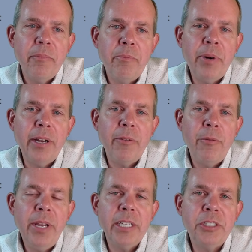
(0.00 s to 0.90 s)
But
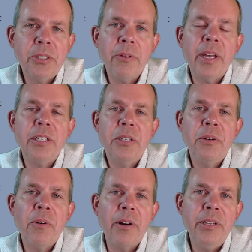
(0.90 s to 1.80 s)
we can show that
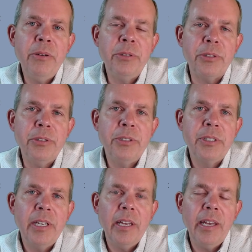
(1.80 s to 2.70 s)
to our users,